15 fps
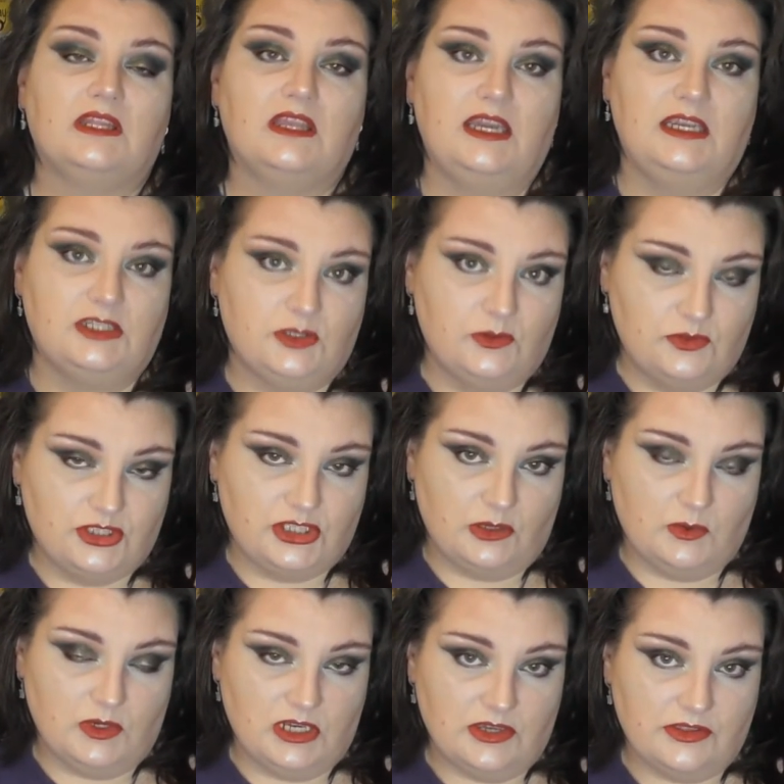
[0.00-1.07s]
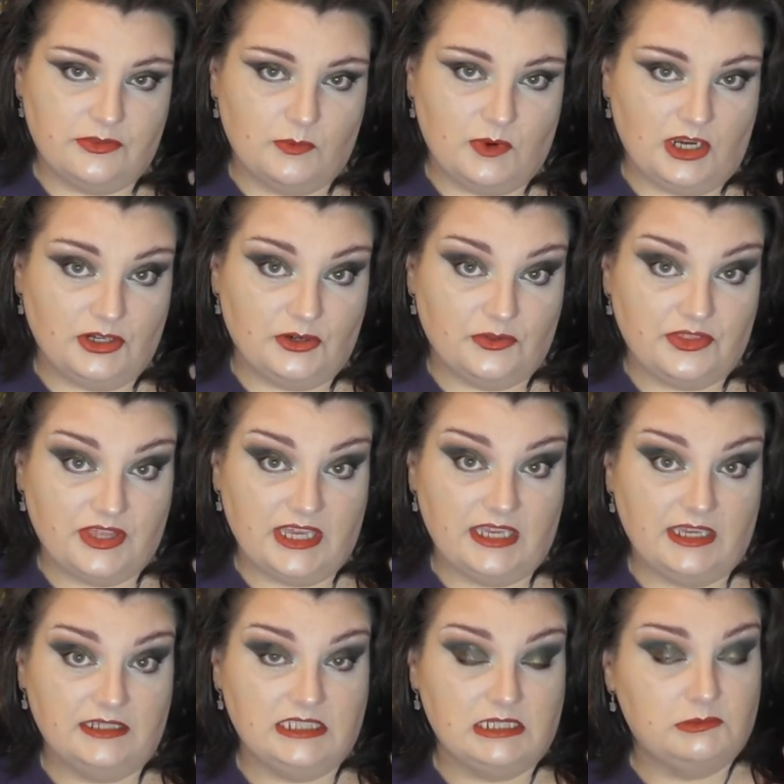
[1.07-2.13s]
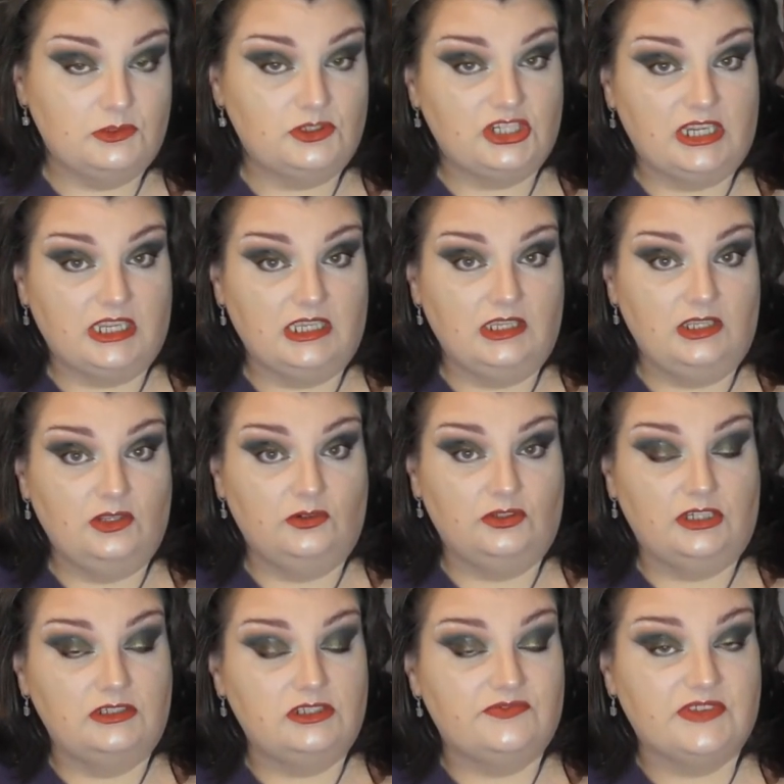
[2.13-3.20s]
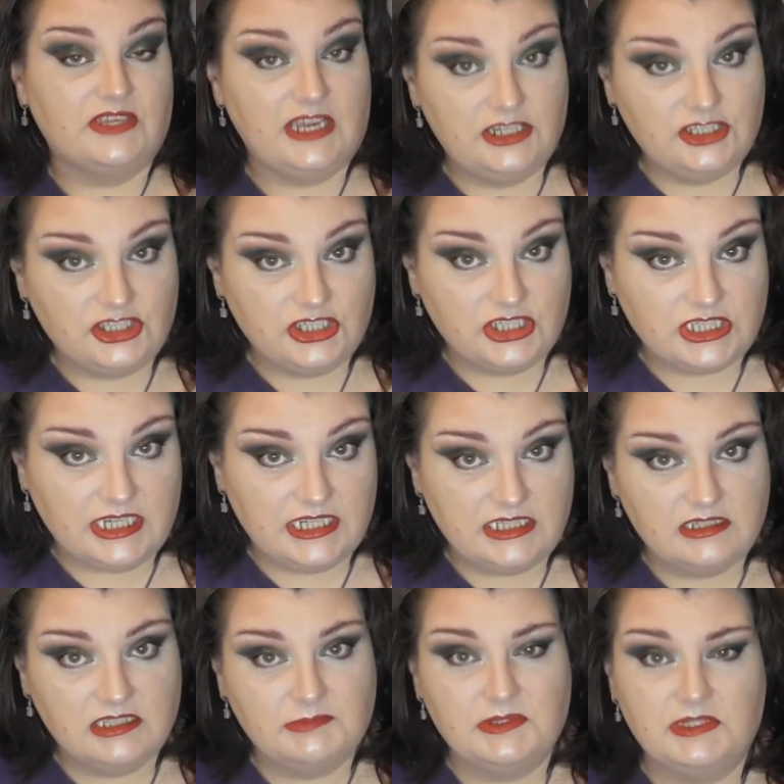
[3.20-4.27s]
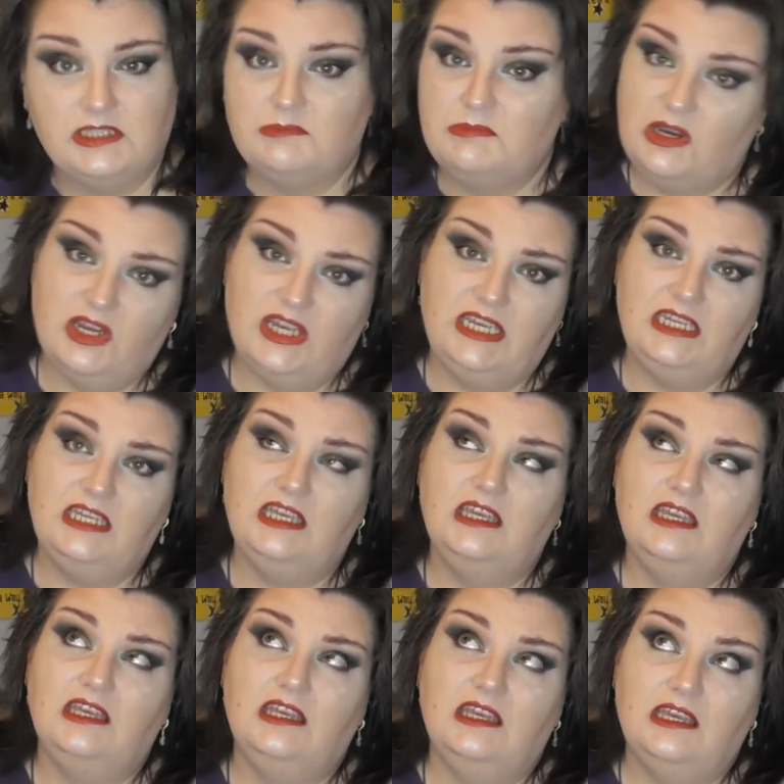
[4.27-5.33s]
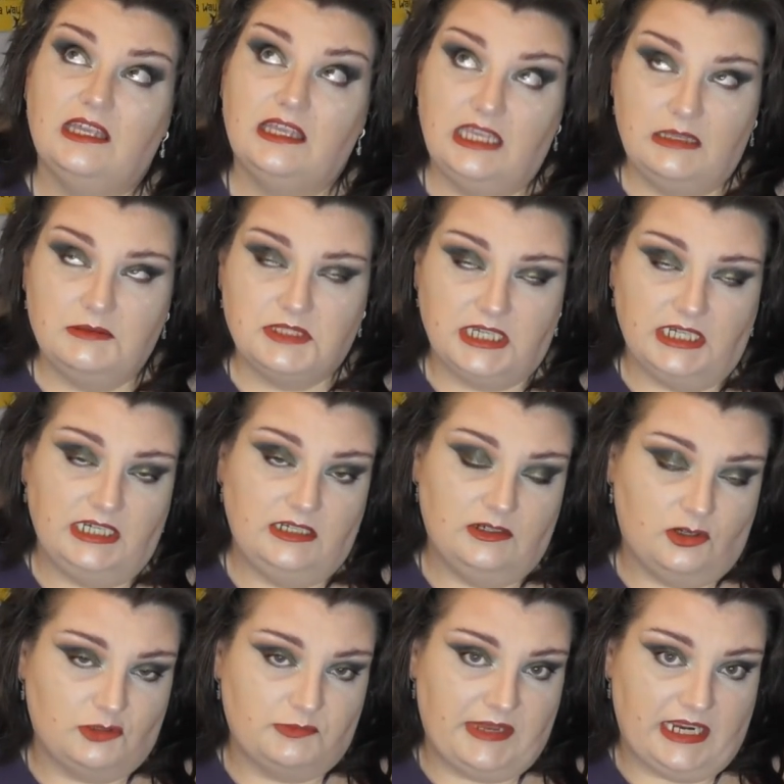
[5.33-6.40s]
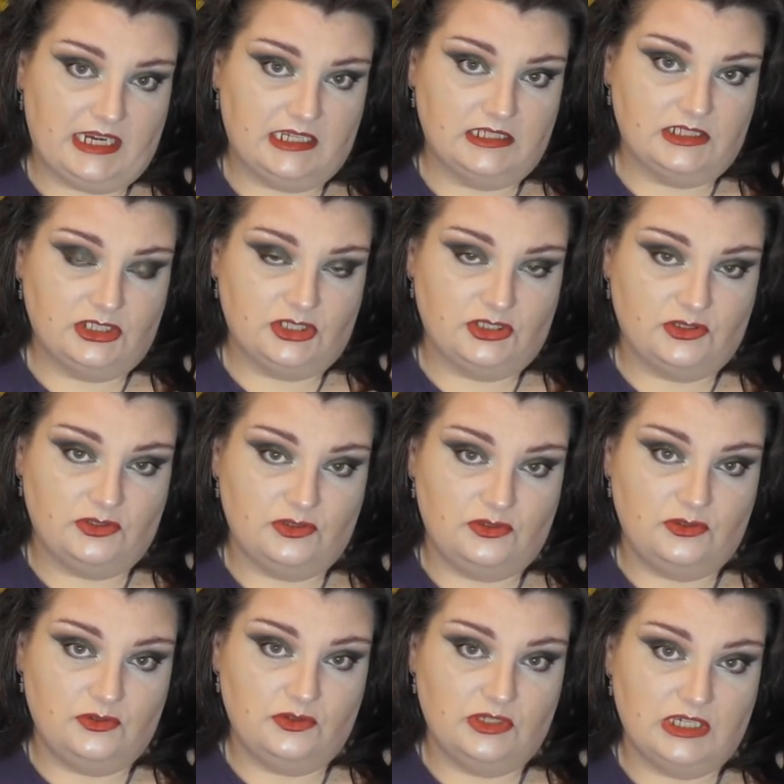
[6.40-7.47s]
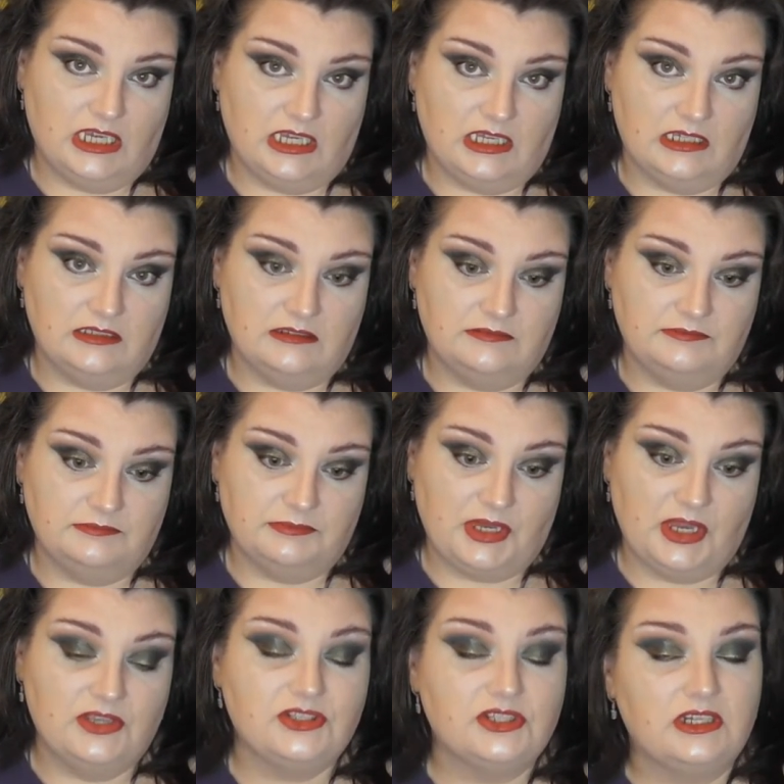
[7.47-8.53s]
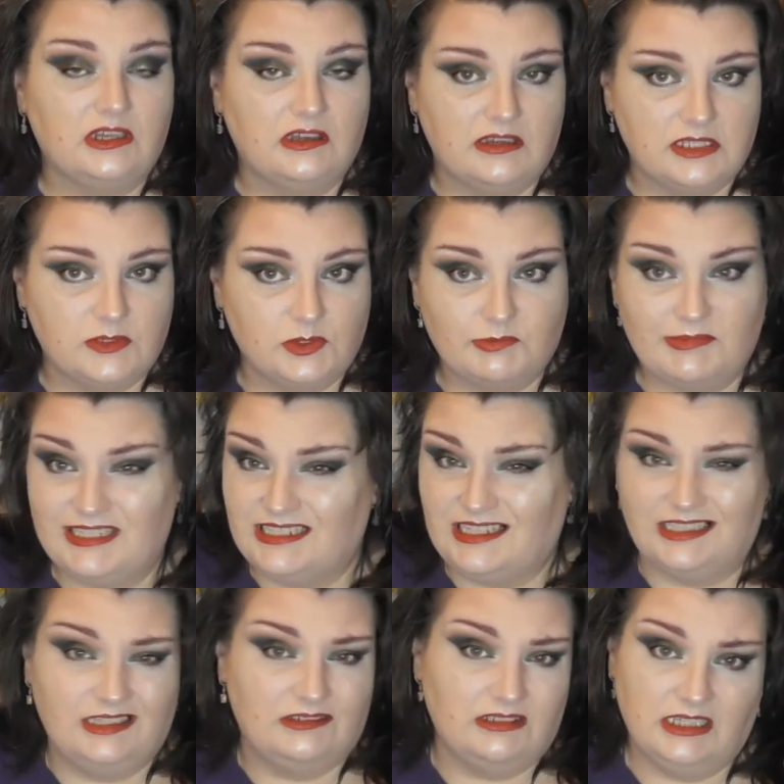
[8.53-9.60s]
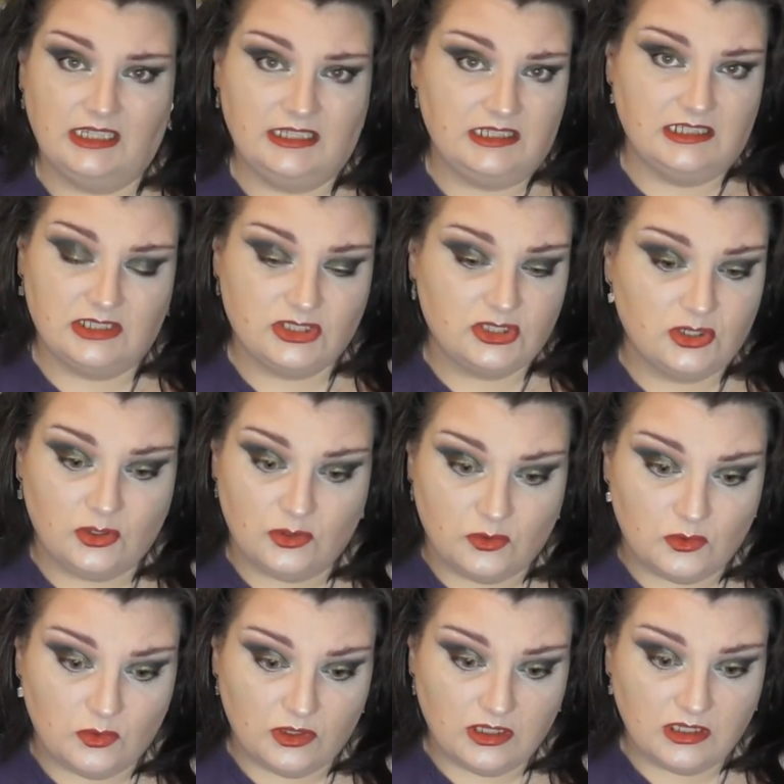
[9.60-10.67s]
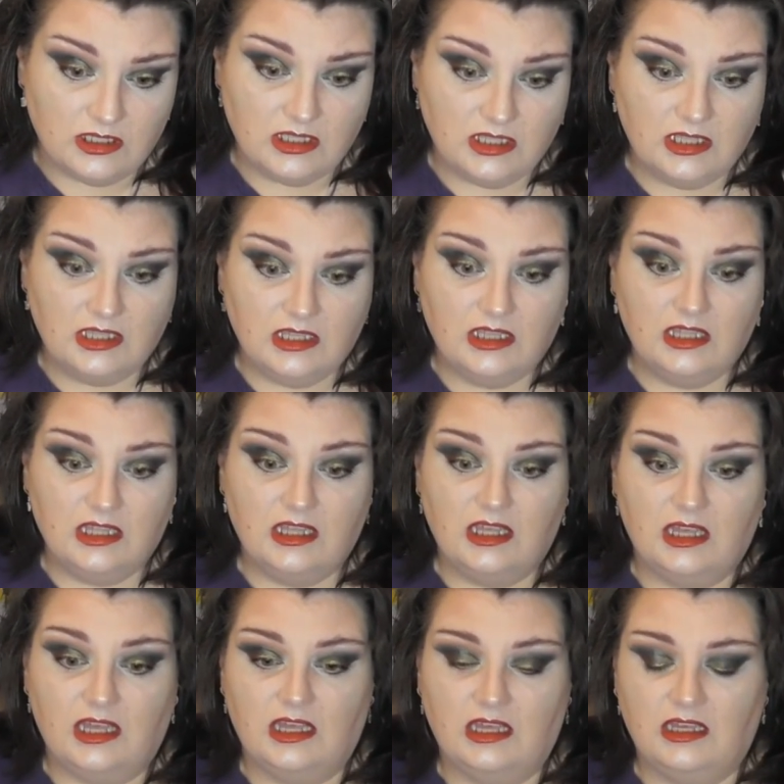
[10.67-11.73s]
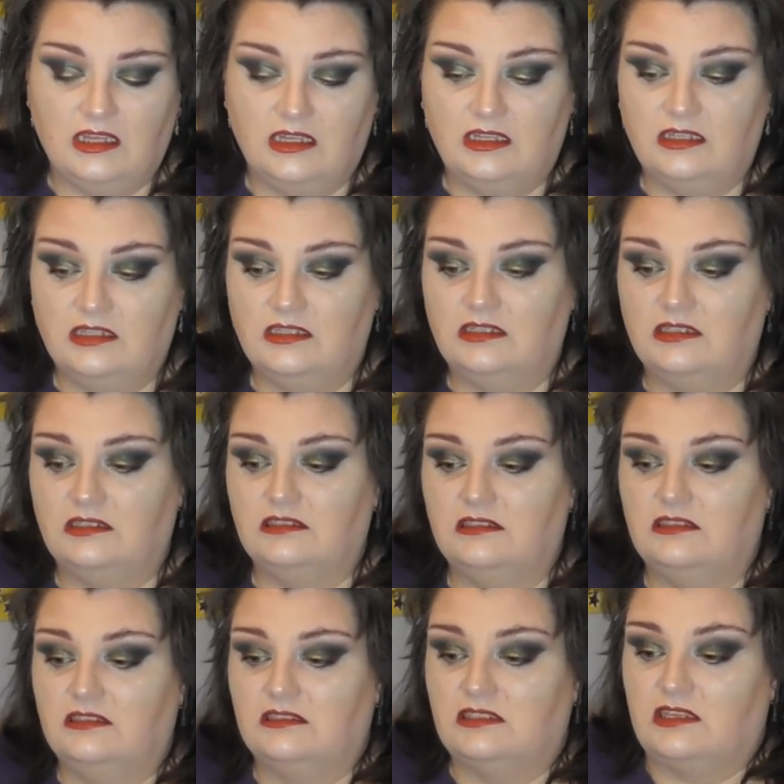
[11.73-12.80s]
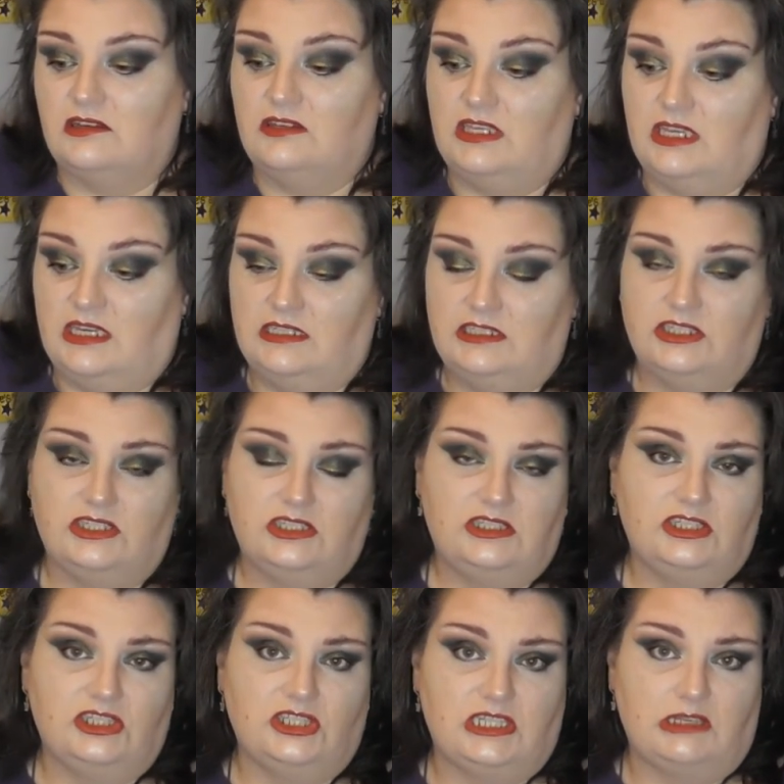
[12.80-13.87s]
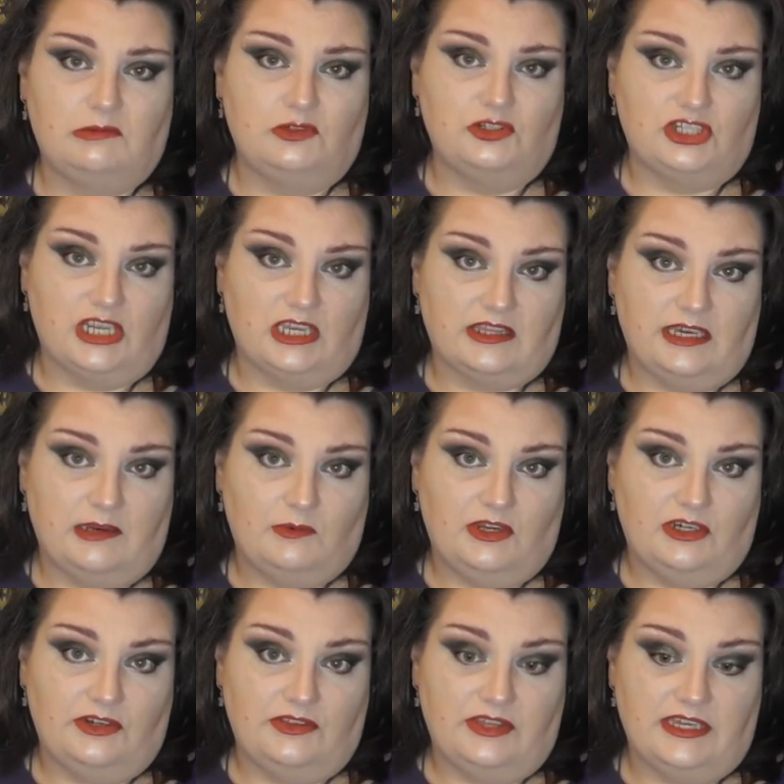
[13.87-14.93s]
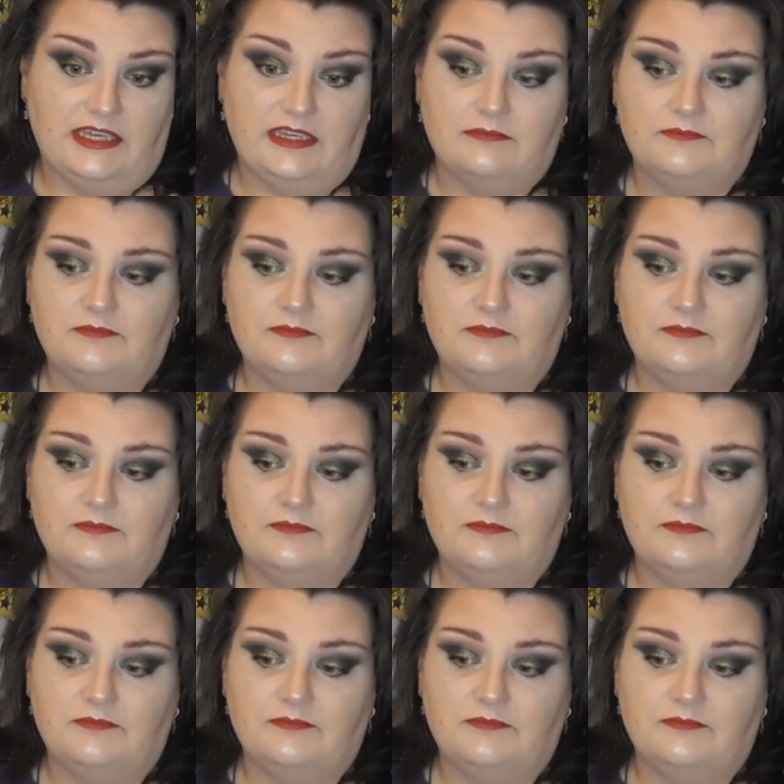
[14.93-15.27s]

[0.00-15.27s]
it's also worth while you're there double checking your notification status because mine keeps getting knocked back to um, personalised, which means I don't get any at all. Uh, so yeah, just just double check that while you're there.